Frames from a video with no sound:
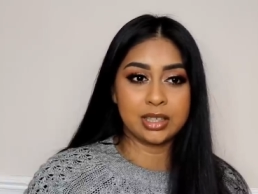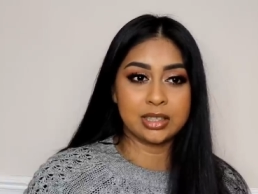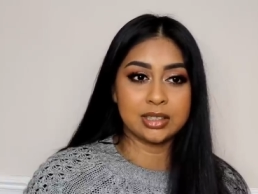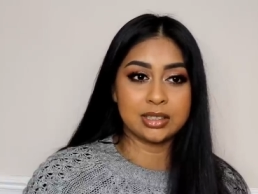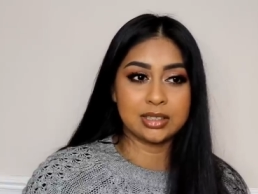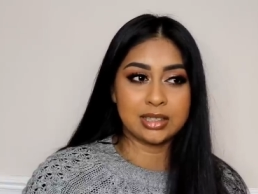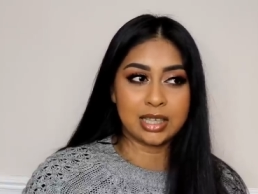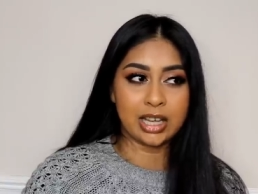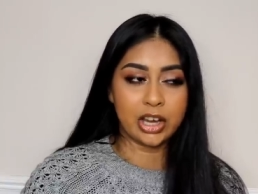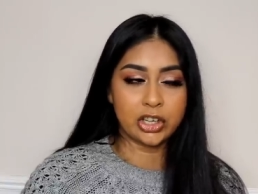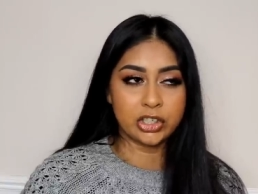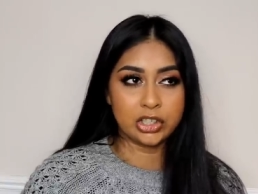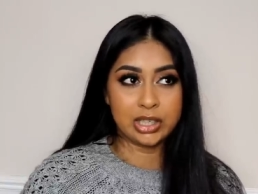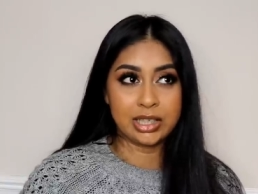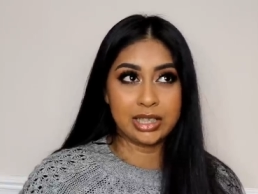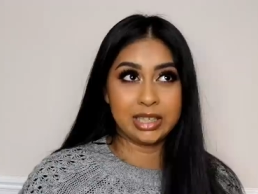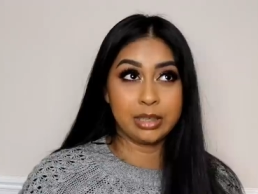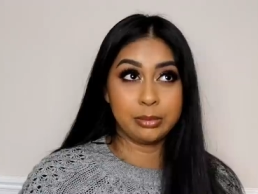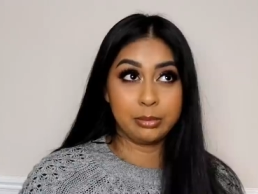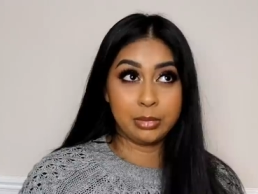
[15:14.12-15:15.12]
and it's
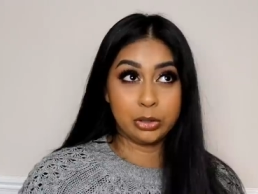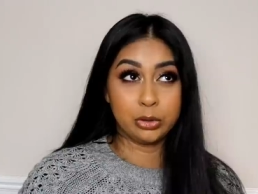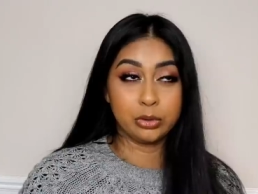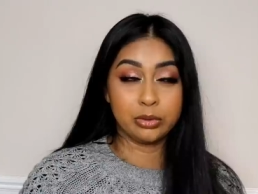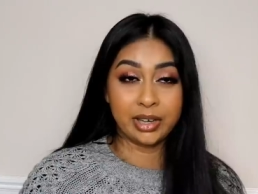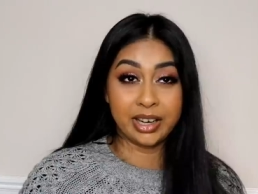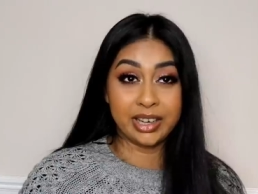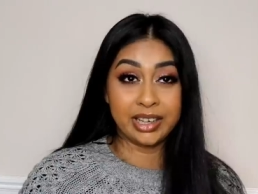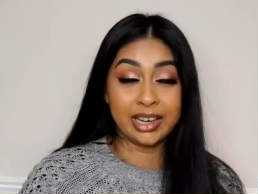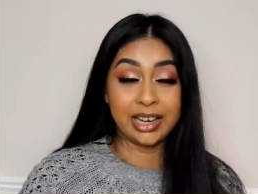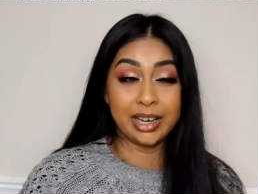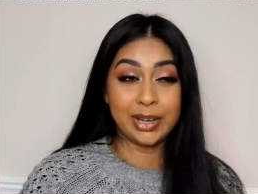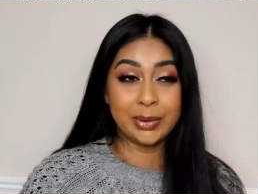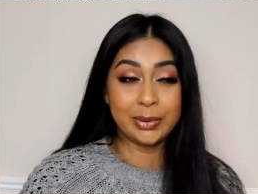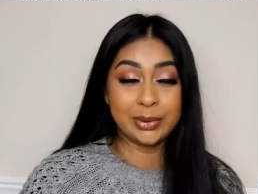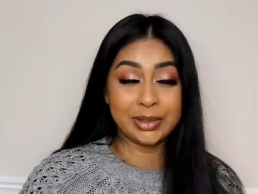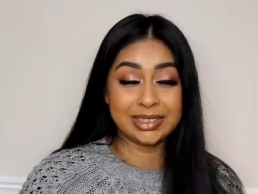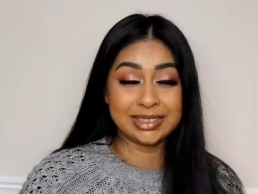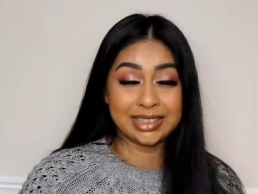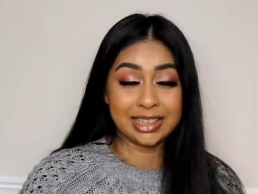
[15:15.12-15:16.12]
actually in the middle right
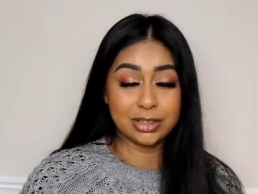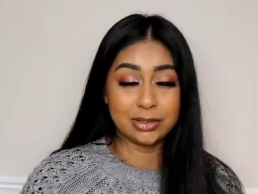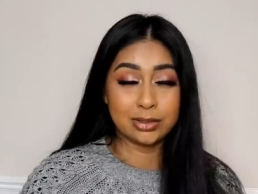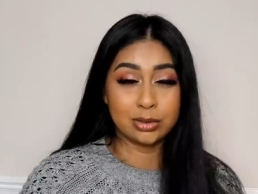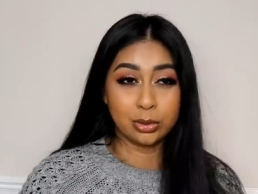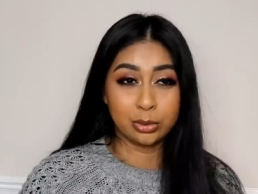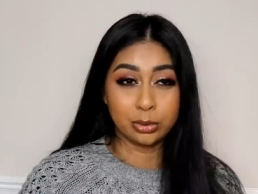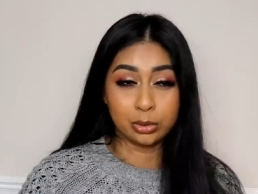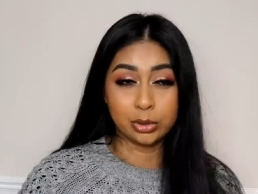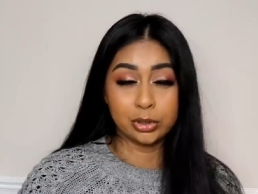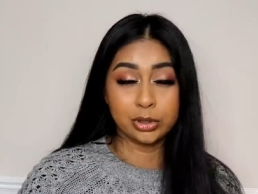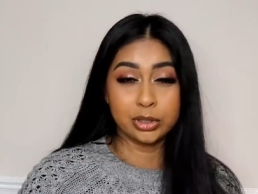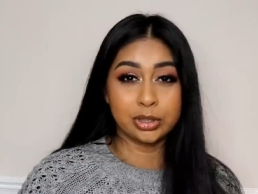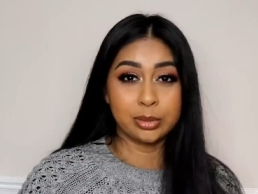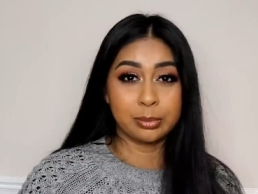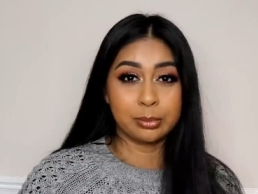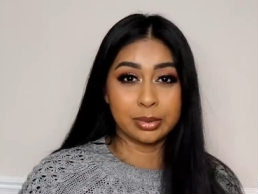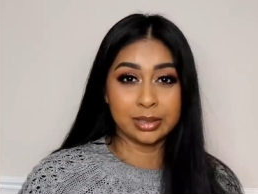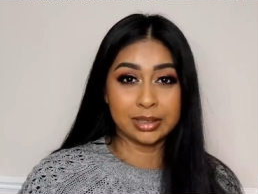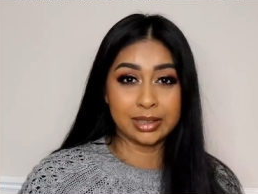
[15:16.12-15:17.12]
now. It's getting so
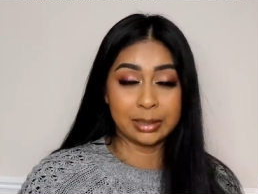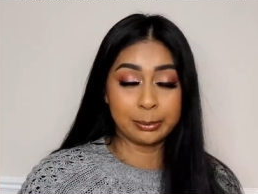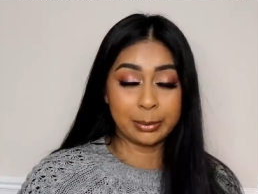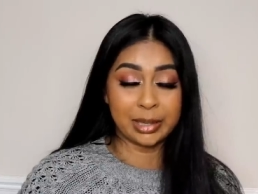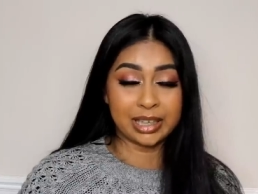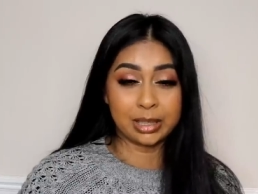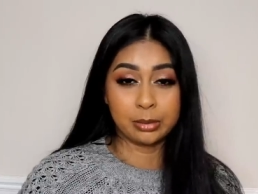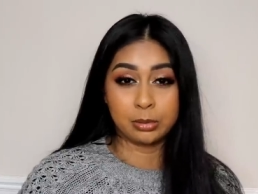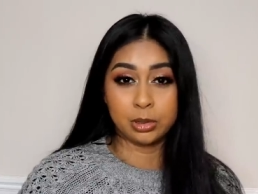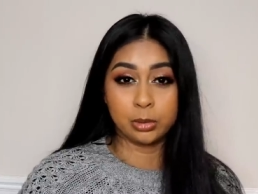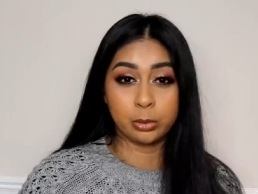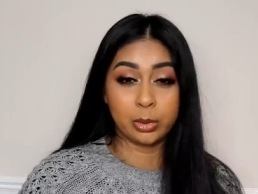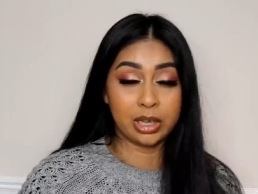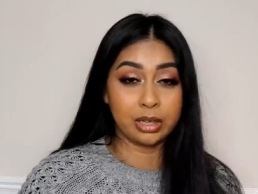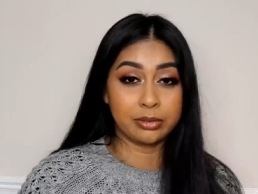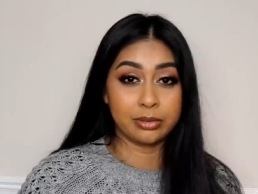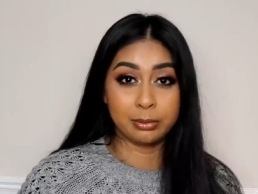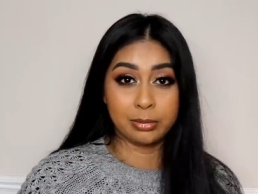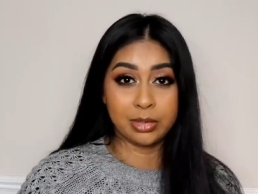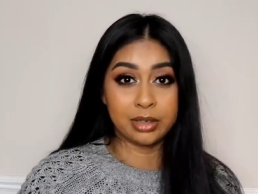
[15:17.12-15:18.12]
good, but they're making me
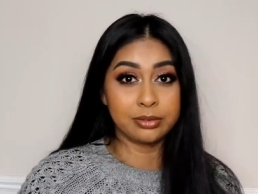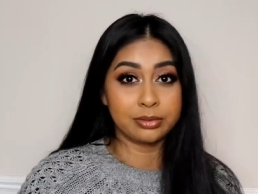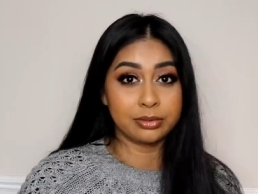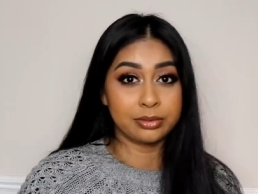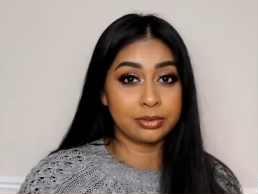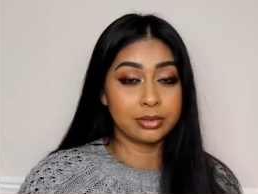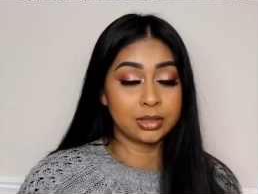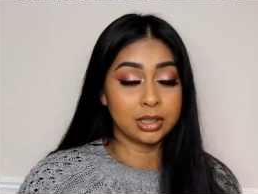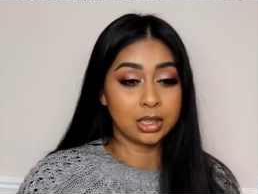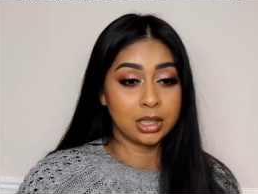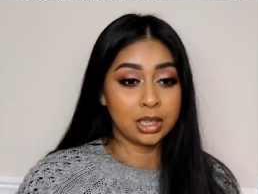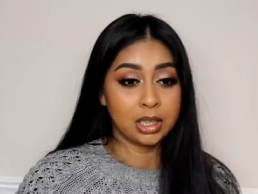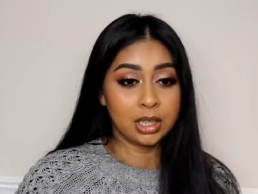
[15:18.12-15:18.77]
wait a month.